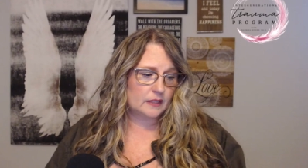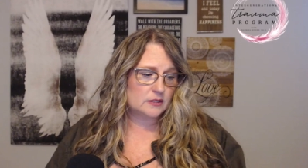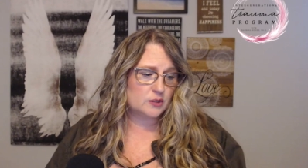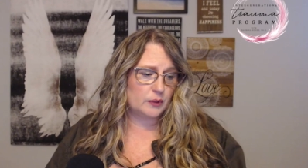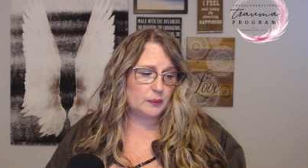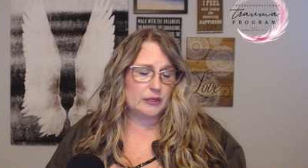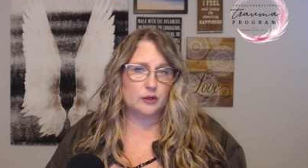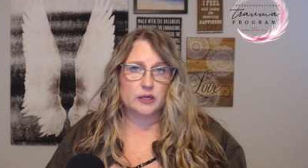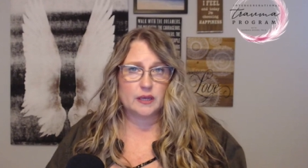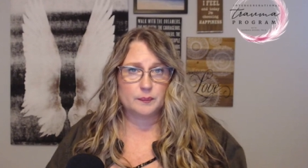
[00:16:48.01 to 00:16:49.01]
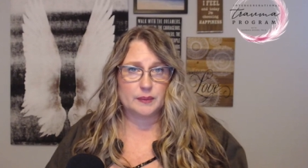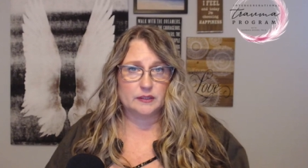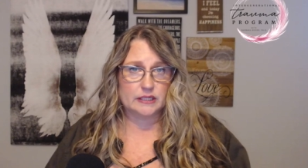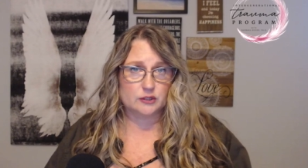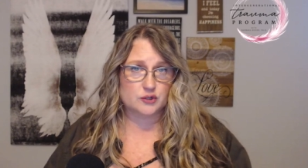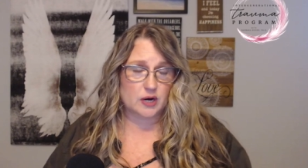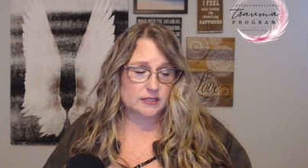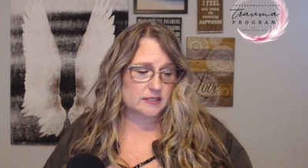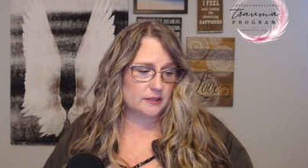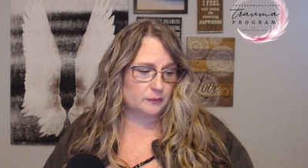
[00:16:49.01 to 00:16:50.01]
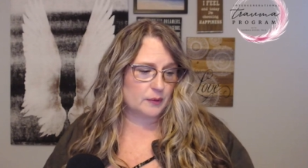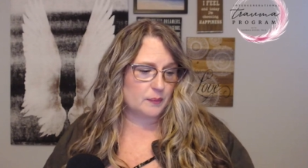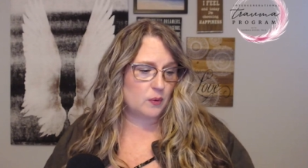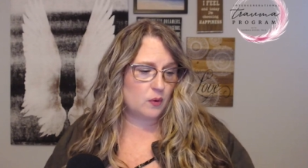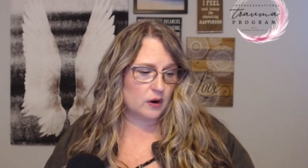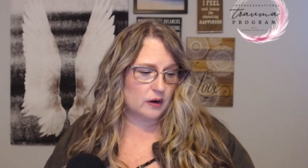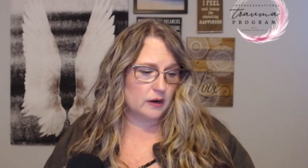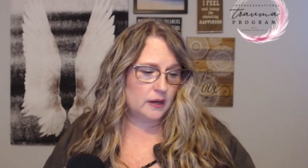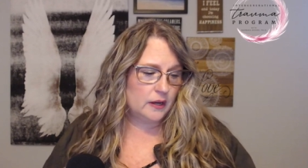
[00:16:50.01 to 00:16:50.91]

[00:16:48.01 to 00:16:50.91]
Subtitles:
So when we look at building trust and rapport,